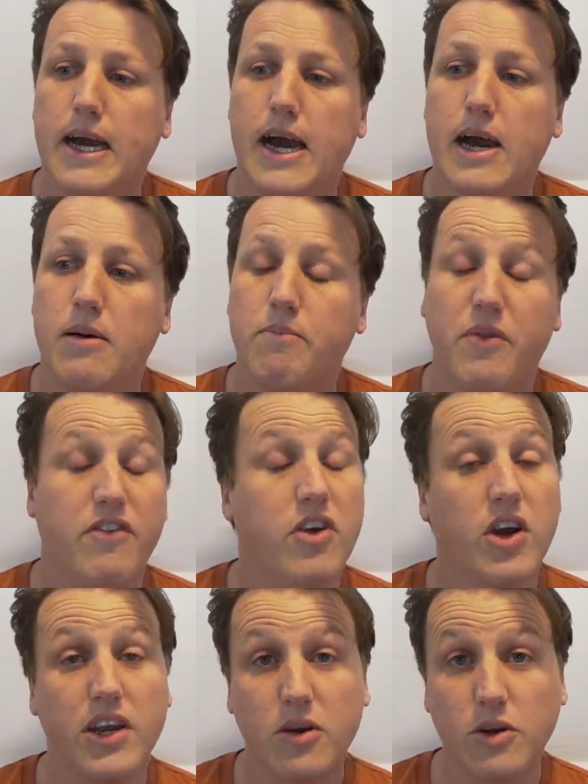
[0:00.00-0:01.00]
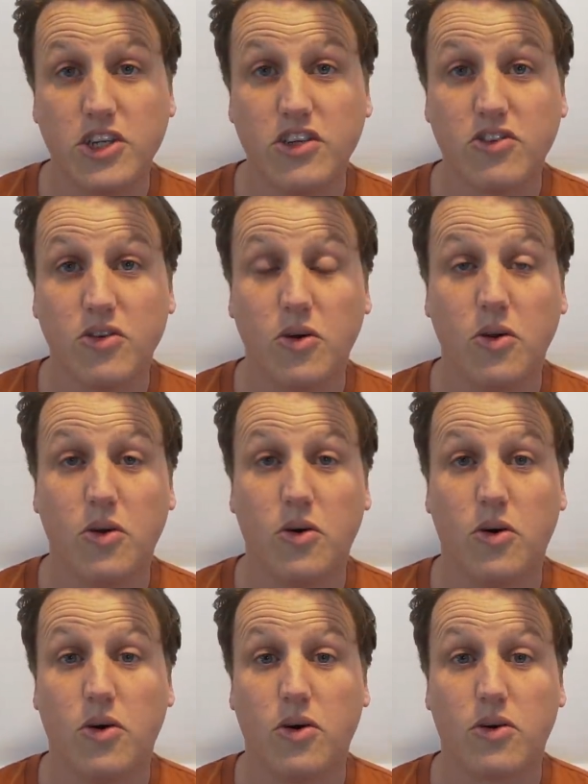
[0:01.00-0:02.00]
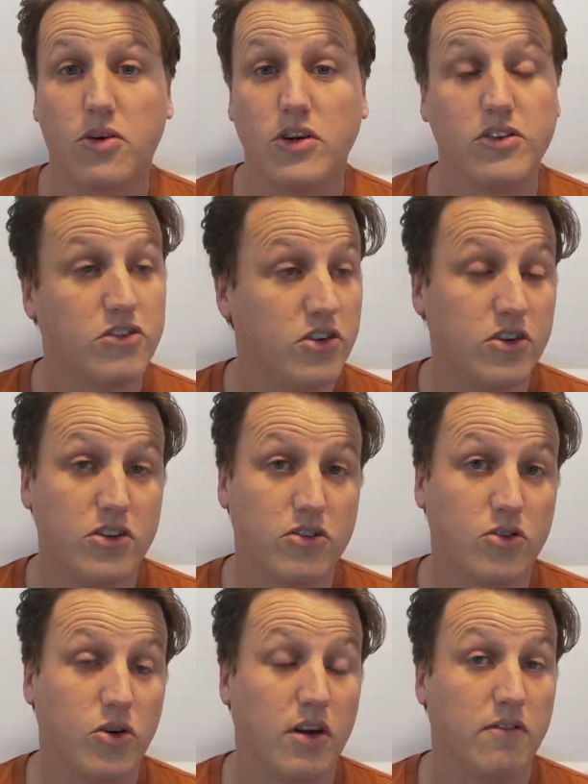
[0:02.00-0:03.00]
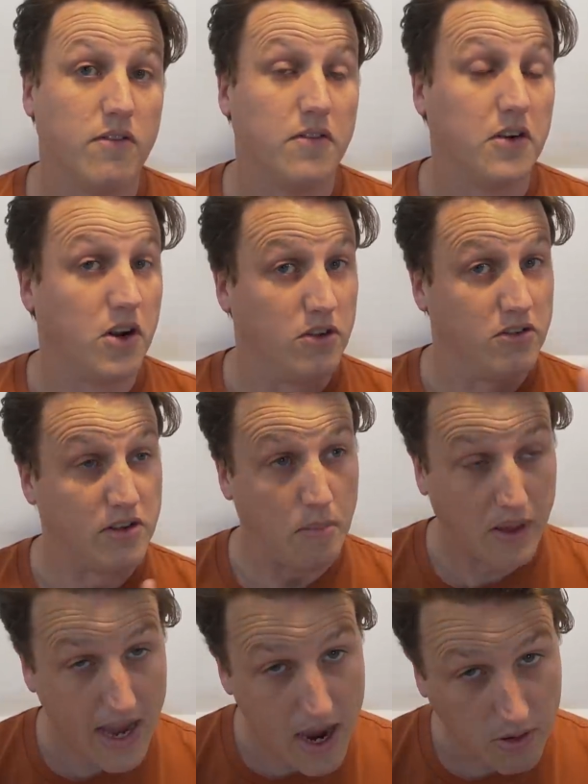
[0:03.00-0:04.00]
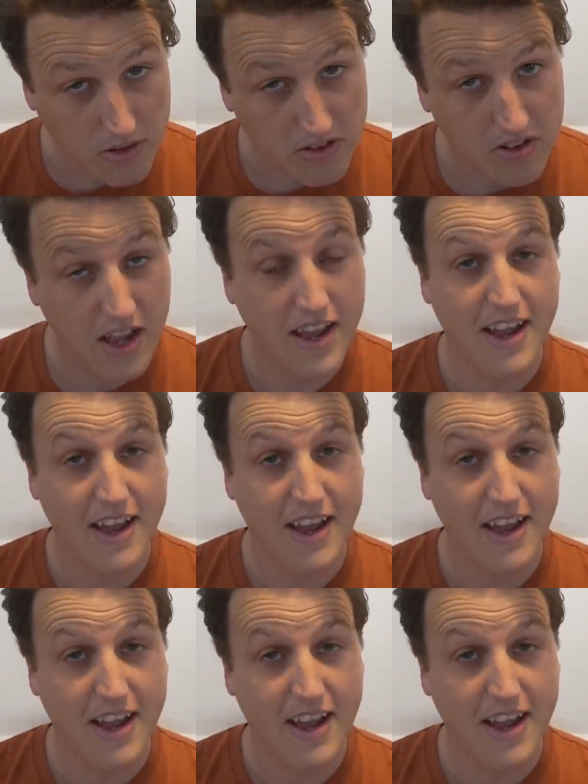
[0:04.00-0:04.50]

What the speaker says: If you've got any questions at all or concerns or I've forgotten something else,